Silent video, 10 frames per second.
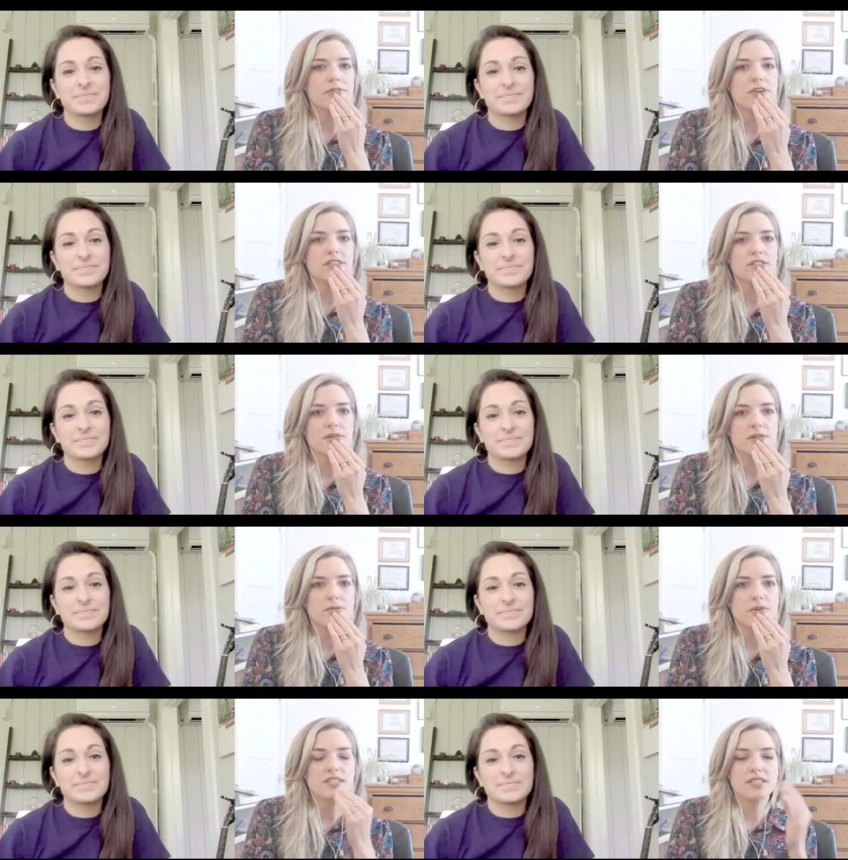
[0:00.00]
Speaker 1: for it to
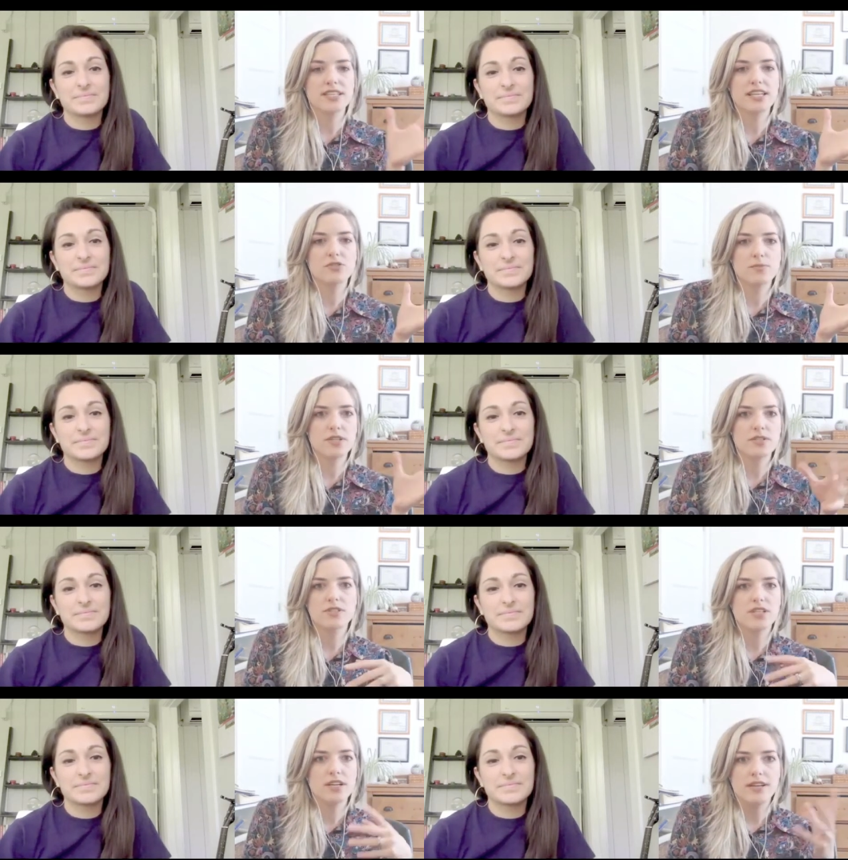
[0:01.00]
us to get to a place where
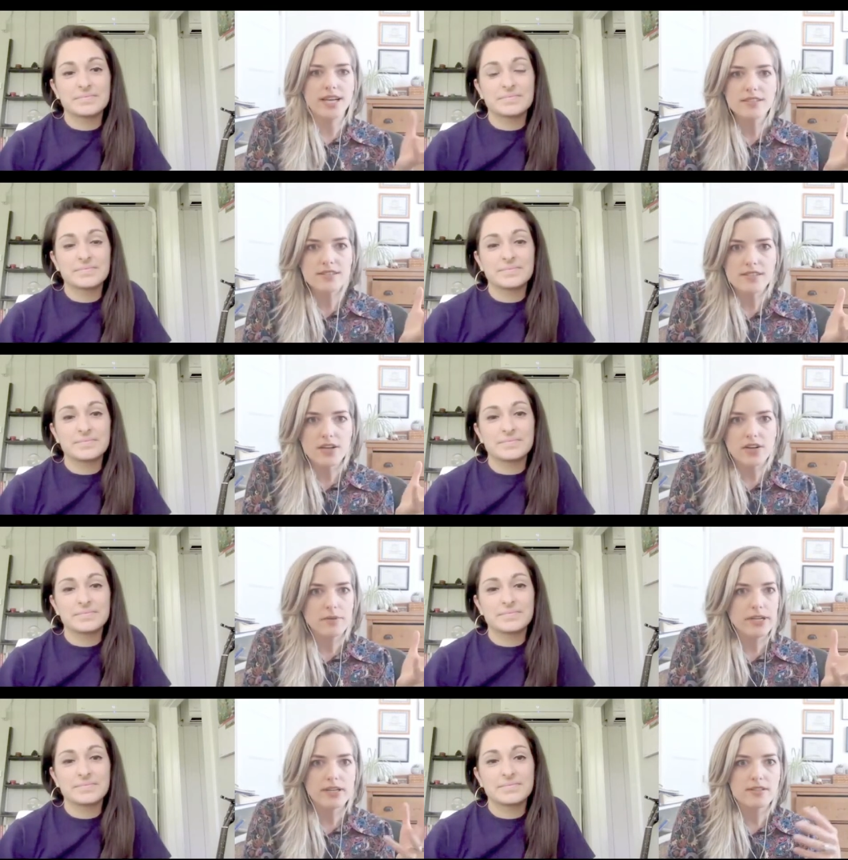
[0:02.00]
it's not necessary
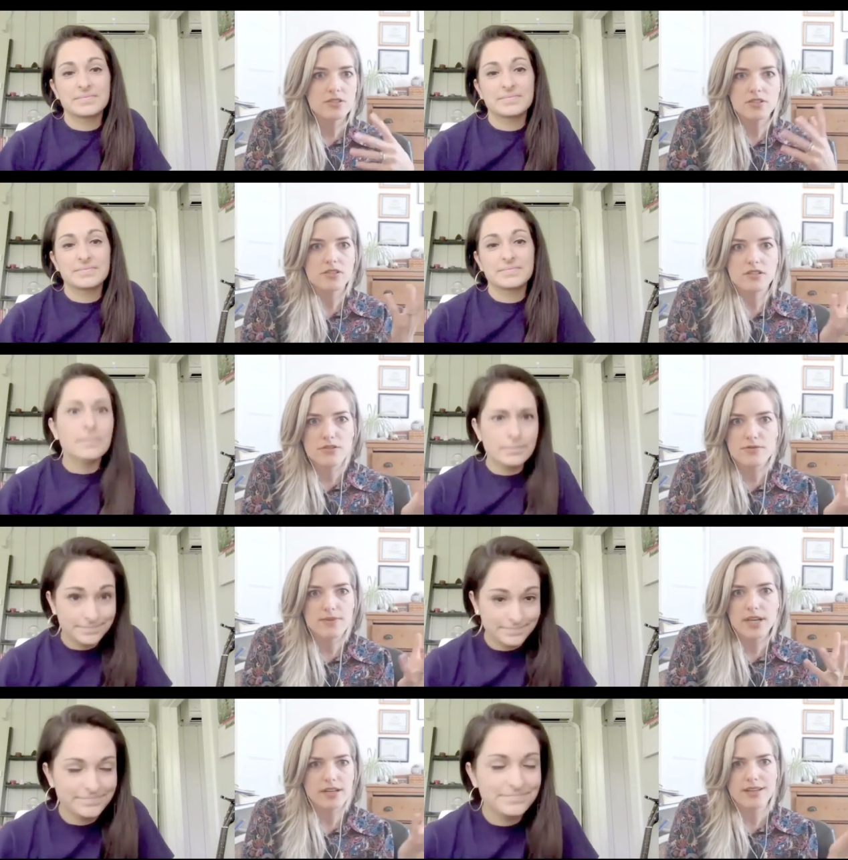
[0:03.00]
because it's just assumed
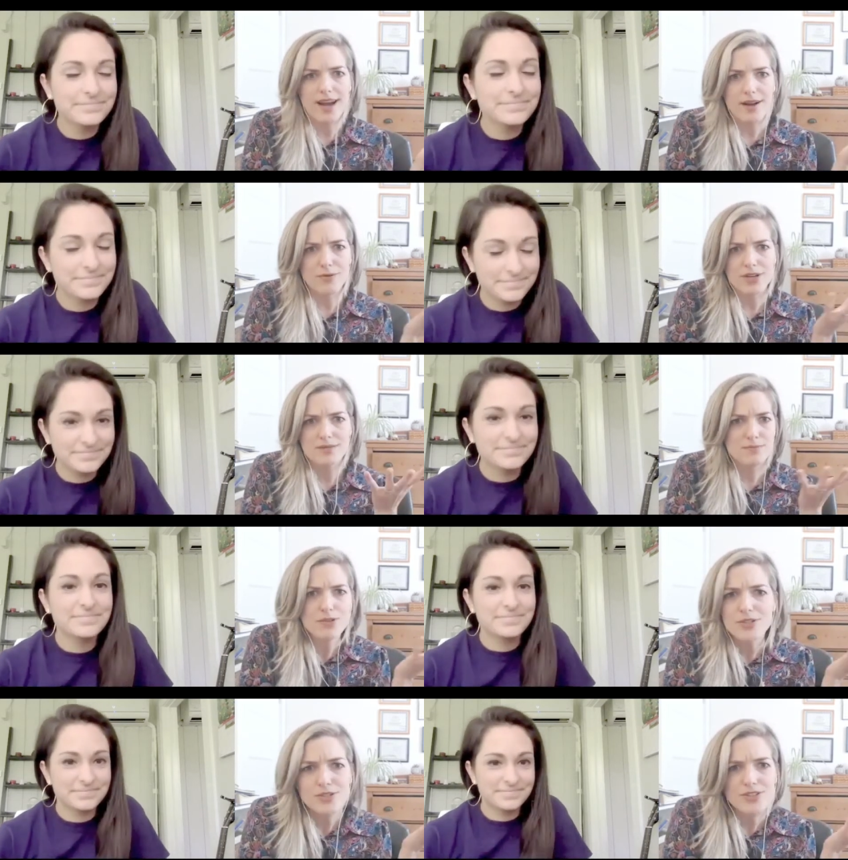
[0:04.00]
like yeah we're all
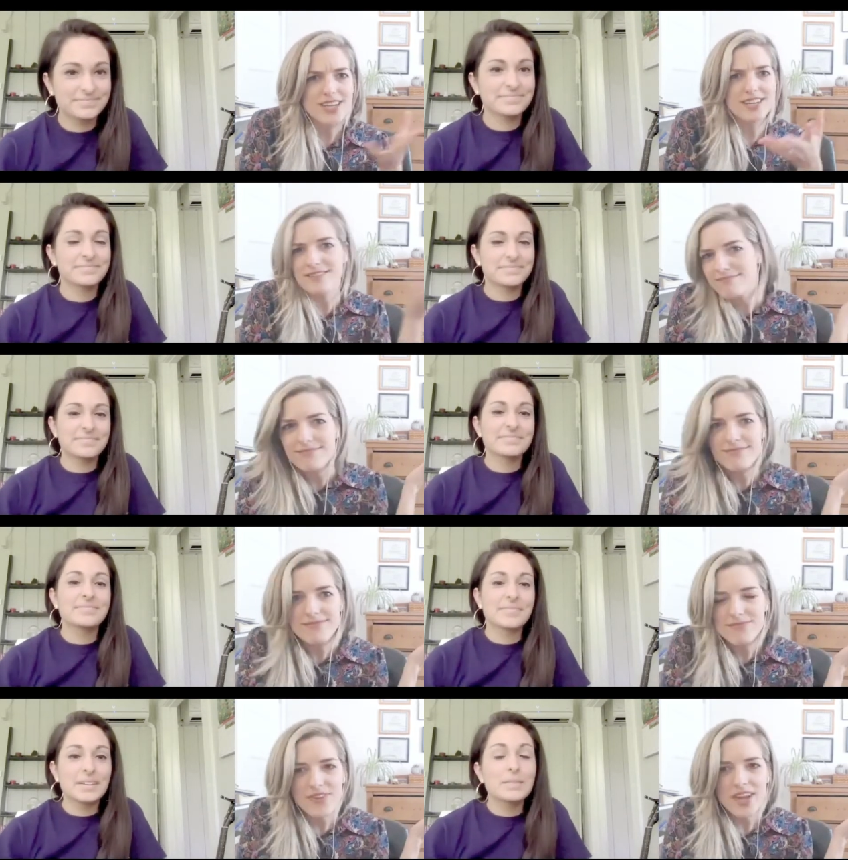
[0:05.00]
spiritual like
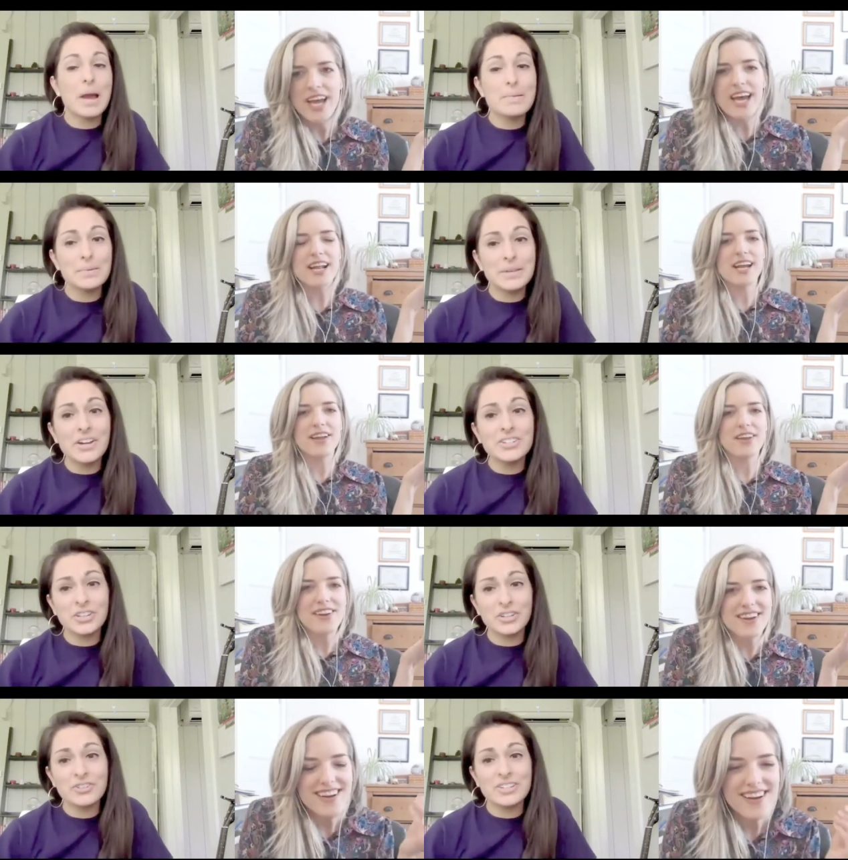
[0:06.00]
Speaker 2: probably our
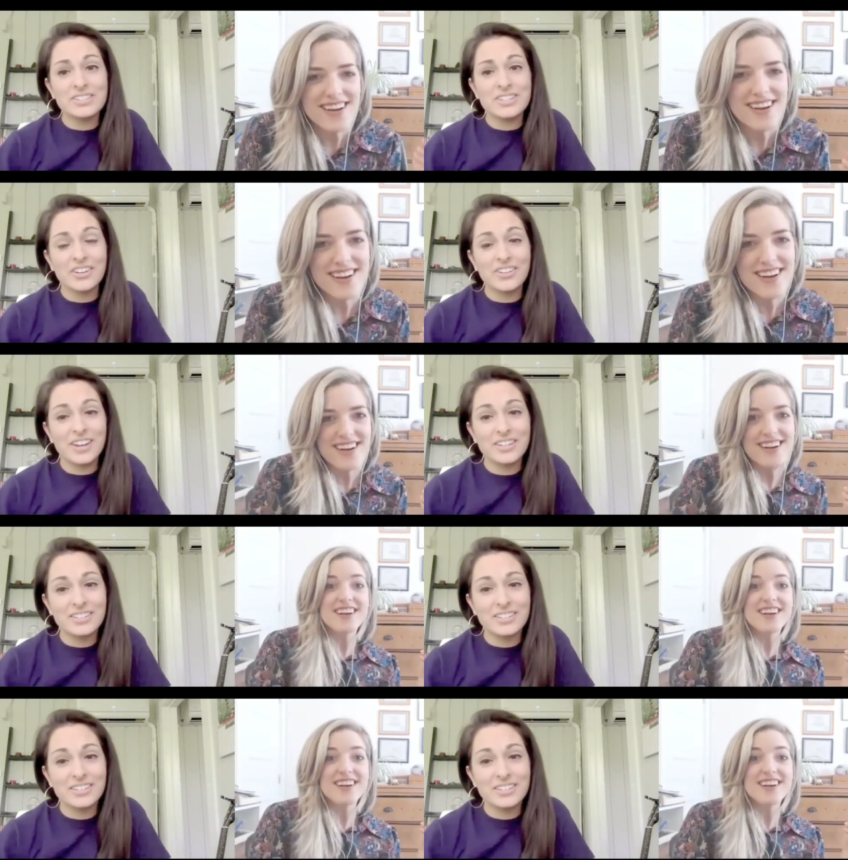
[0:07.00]
children's generation